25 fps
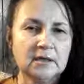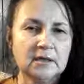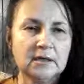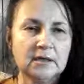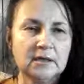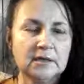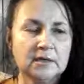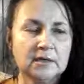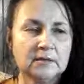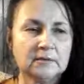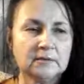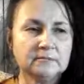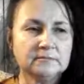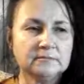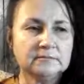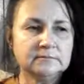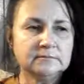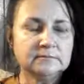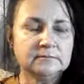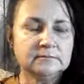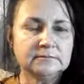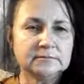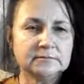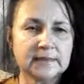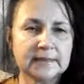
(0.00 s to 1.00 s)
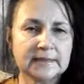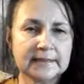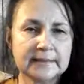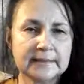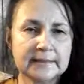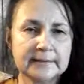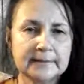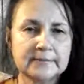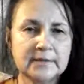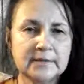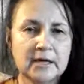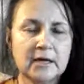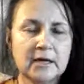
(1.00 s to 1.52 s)
Um, and
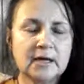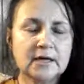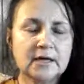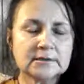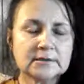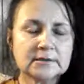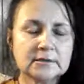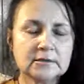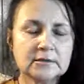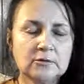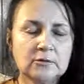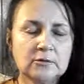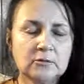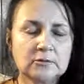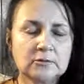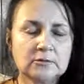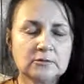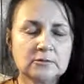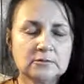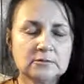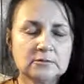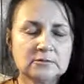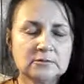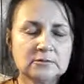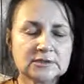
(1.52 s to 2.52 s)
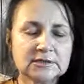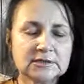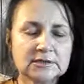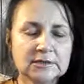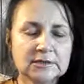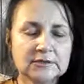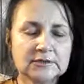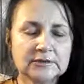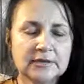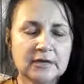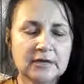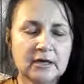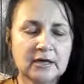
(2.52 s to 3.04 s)
I'm not,
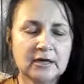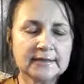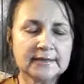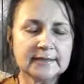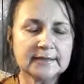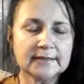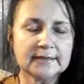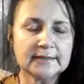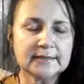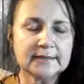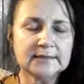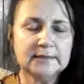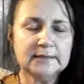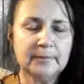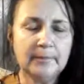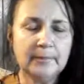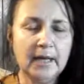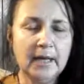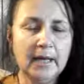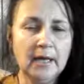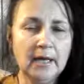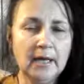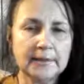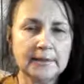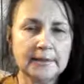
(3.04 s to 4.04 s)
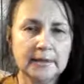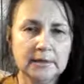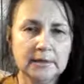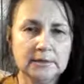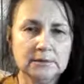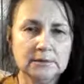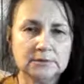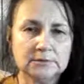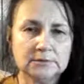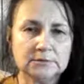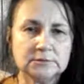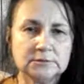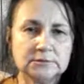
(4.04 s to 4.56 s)
still not getting to bed.
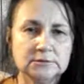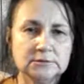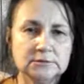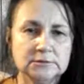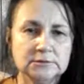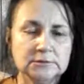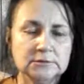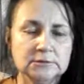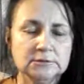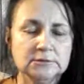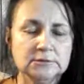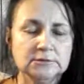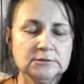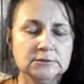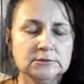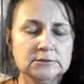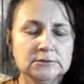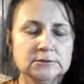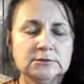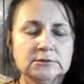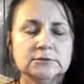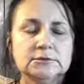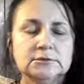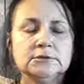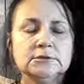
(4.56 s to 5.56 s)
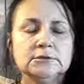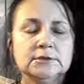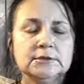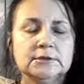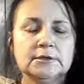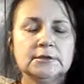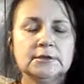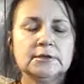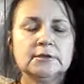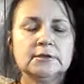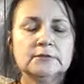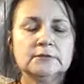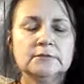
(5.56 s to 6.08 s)
You
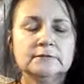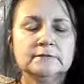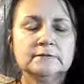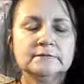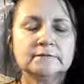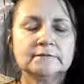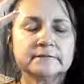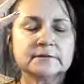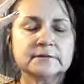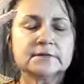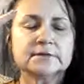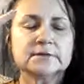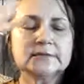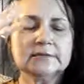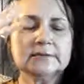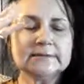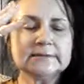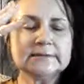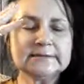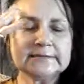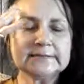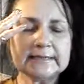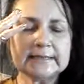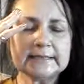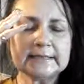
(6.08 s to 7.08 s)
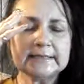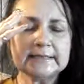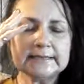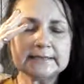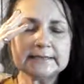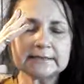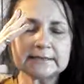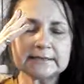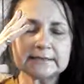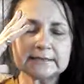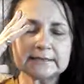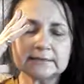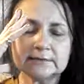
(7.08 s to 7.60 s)
know, for goodness
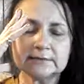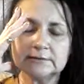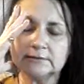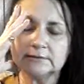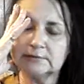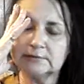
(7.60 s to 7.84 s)
sakes